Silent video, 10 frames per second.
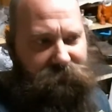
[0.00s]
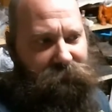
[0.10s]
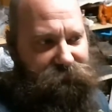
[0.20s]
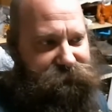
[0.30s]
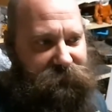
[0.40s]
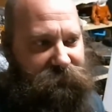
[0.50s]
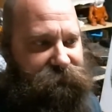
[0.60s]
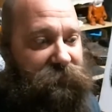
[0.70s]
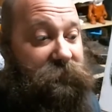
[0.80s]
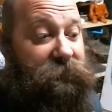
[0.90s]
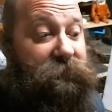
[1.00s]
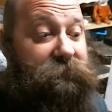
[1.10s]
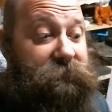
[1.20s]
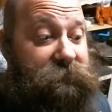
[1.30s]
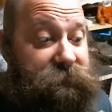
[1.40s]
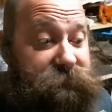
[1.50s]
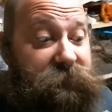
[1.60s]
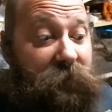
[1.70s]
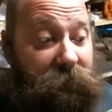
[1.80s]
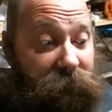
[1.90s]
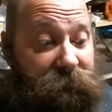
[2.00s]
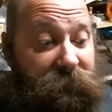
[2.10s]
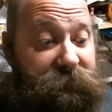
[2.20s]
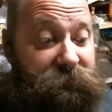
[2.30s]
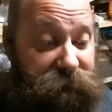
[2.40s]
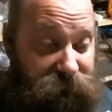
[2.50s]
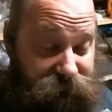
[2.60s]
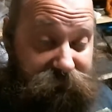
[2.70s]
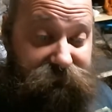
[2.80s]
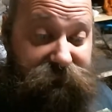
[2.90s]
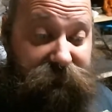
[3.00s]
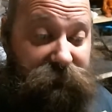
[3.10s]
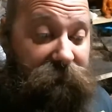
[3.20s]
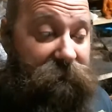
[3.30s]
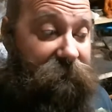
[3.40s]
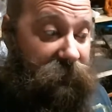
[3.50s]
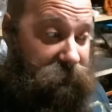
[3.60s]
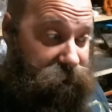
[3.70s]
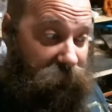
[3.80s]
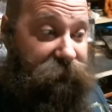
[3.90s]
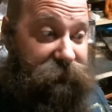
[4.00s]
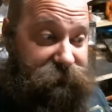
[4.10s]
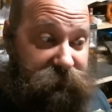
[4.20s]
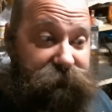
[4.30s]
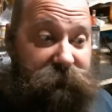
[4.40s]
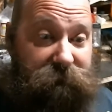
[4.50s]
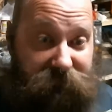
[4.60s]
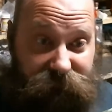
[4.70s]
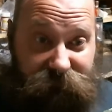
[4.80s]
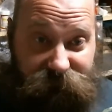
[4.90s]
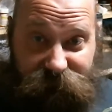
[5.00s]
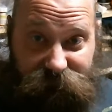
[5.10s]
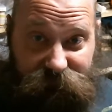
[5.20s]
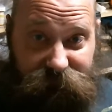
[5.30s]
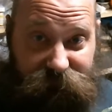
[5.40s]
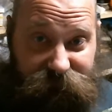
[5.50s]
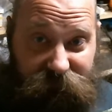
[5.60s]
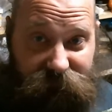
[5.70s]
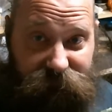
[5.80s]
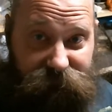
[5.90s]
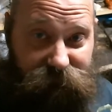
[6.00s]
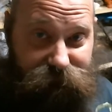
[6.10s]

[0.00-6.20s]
all the stuff. She got all the money that she had saved up and bought the stuff to make these things.